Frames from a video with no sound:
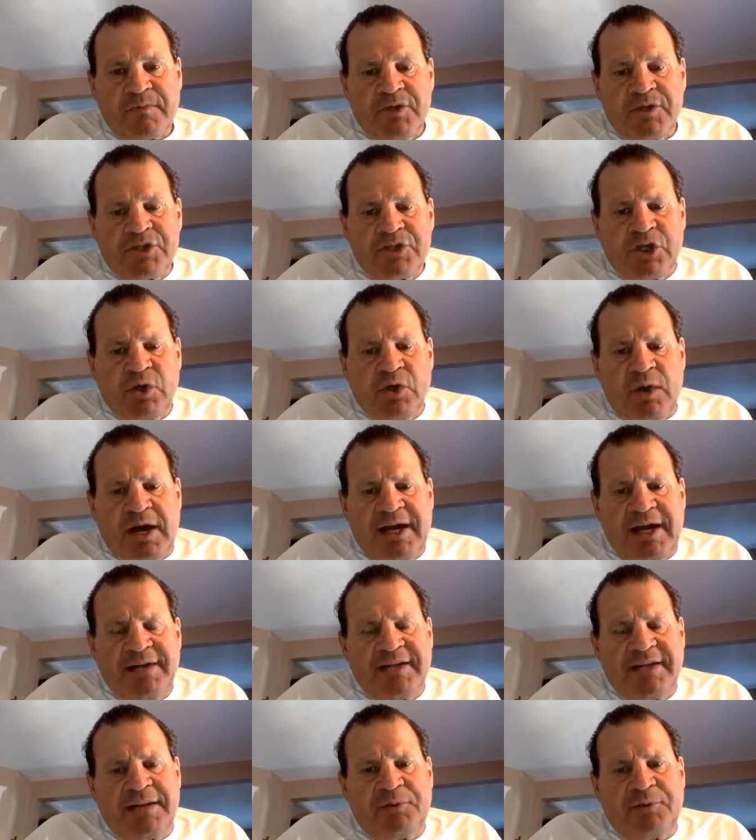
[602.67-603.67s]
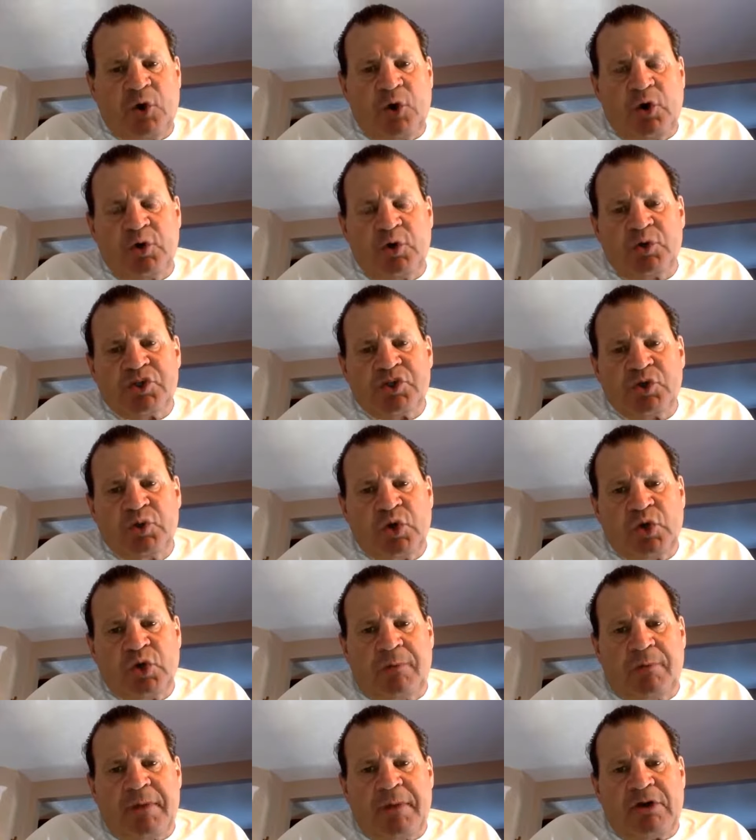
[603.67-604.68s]
So I ended up going to a school
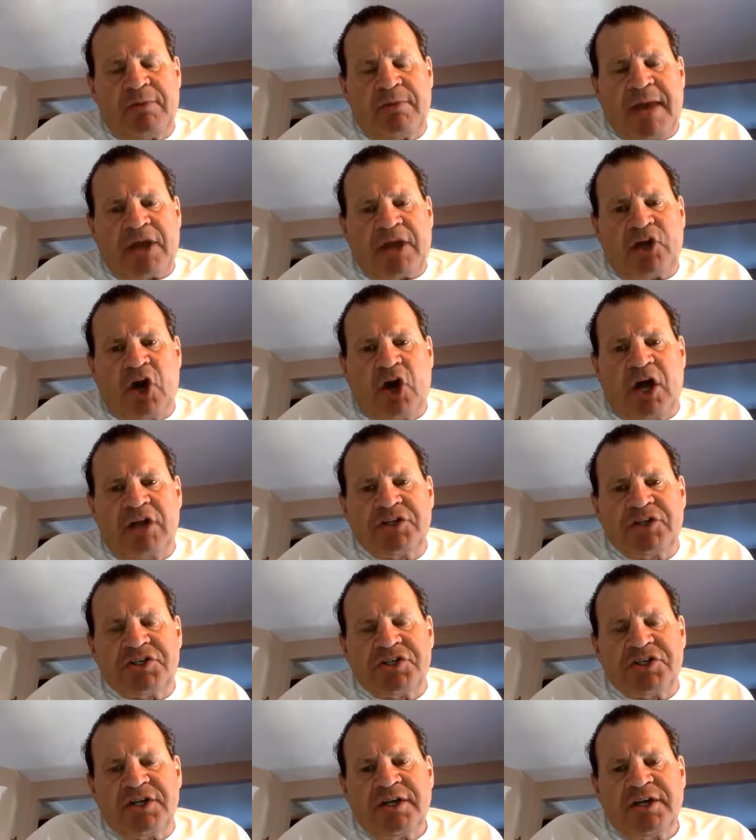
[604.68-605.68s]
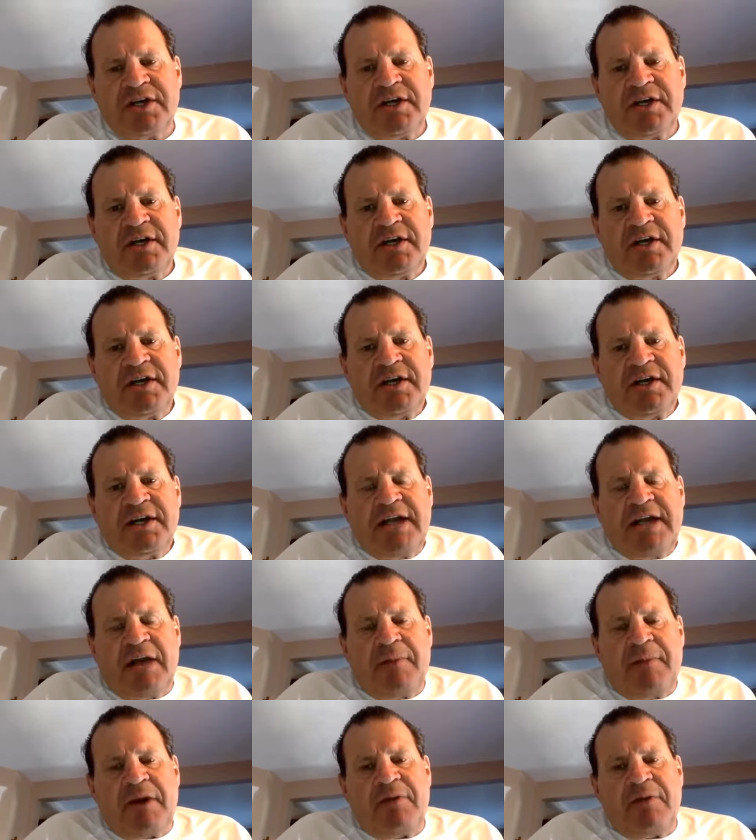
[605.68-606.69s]
called Merrimack College. Now,
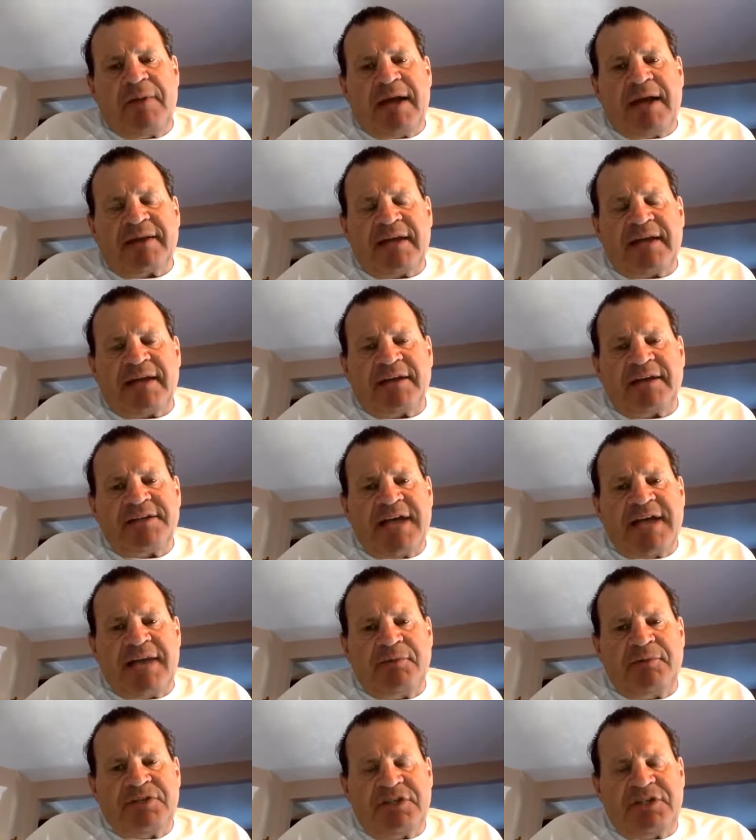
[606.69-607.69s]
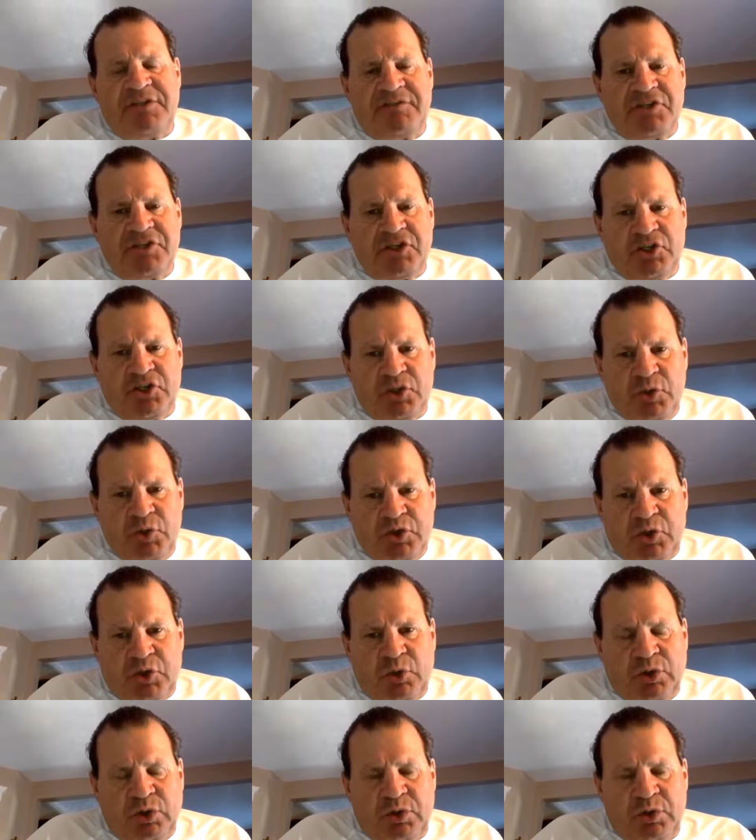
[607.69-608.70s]
Merrimack at the time was a Division II
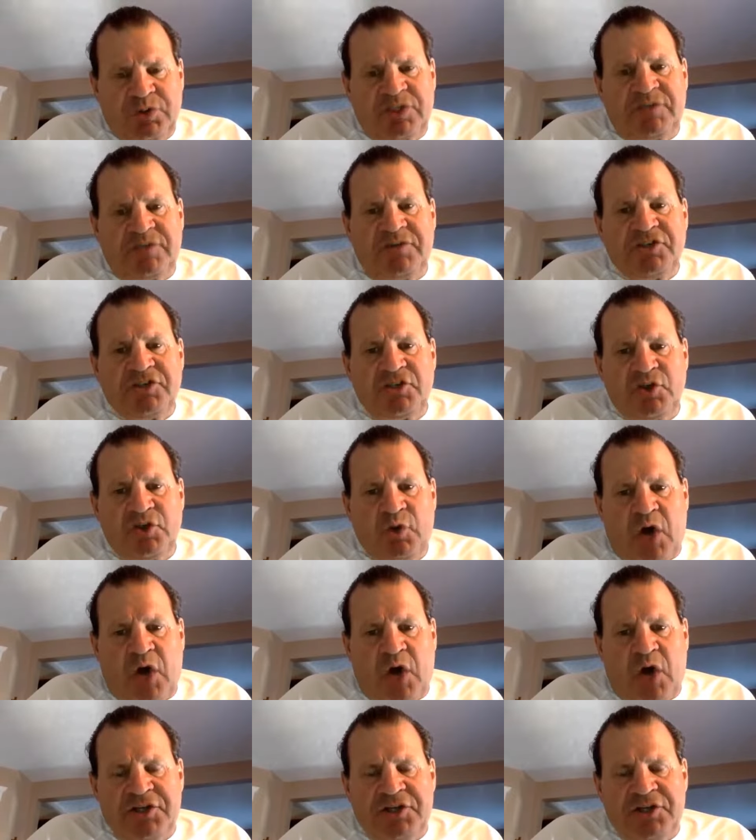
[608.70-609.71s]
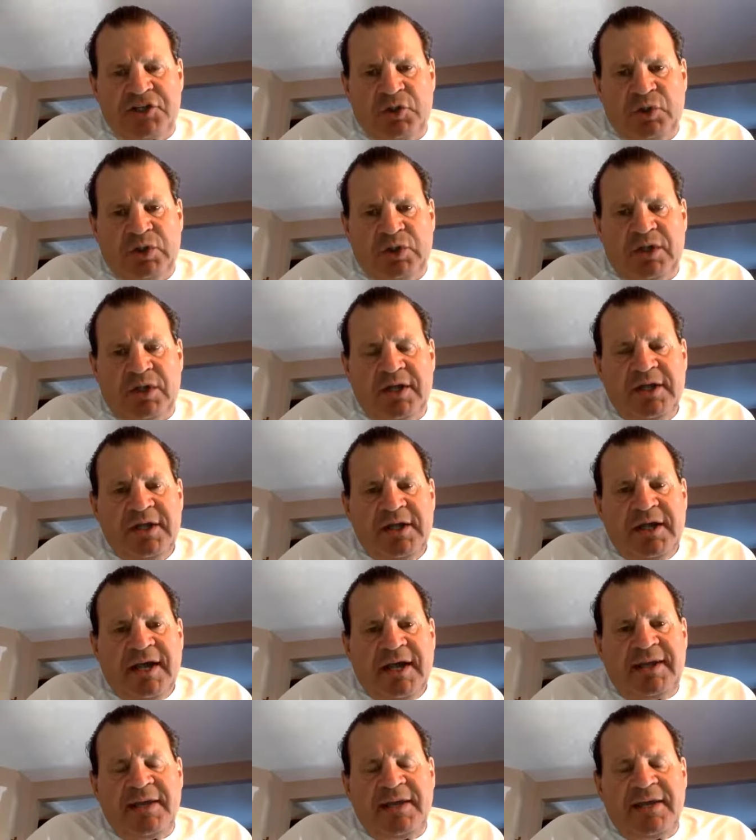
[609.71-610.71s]
school. It was a Division II hockey school.
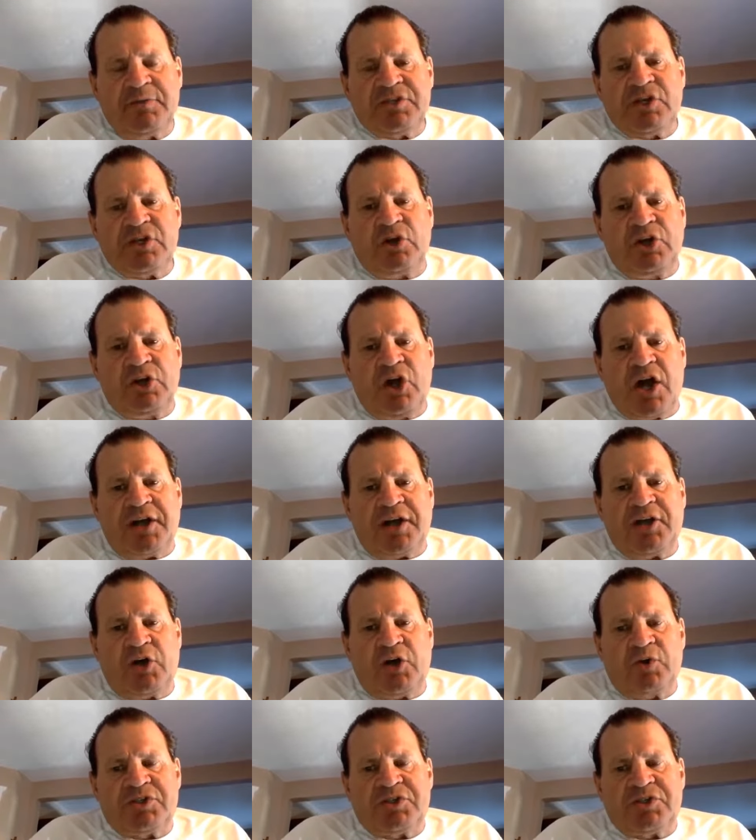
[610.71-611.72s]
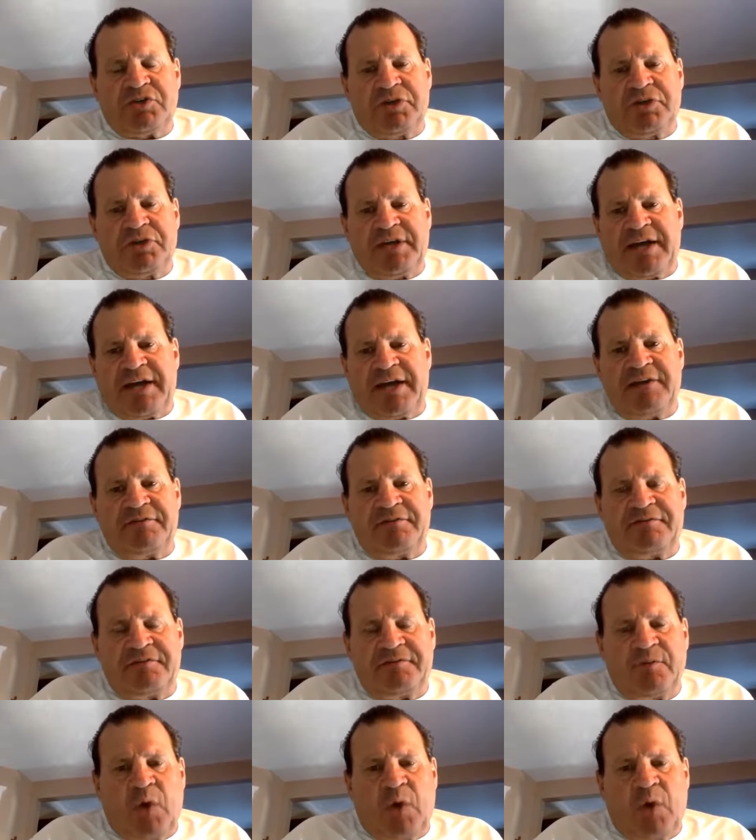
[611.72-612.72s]
And he was the only hockey coach that really kind of
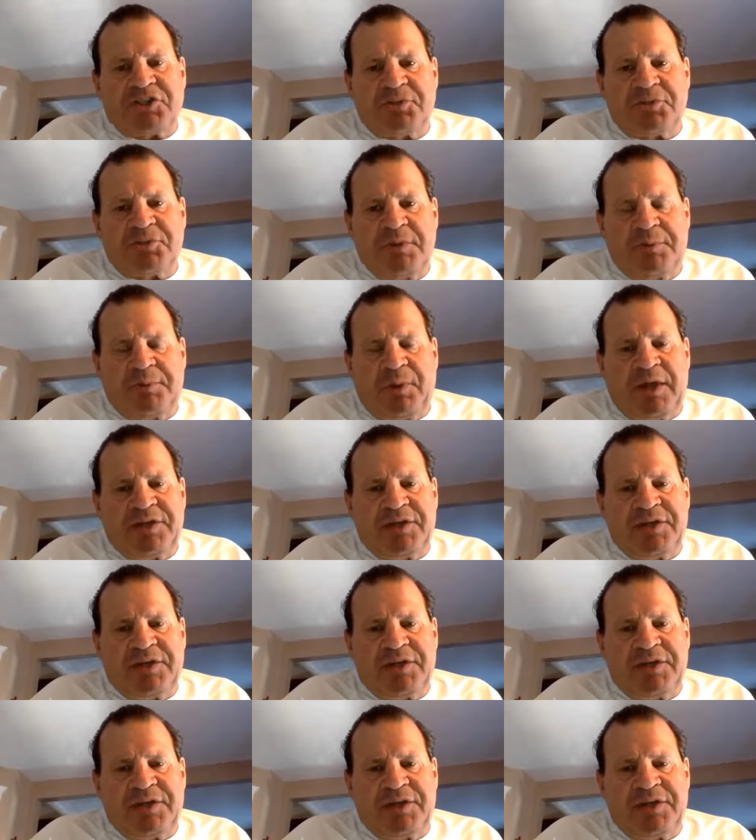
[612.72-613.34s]
watched me play.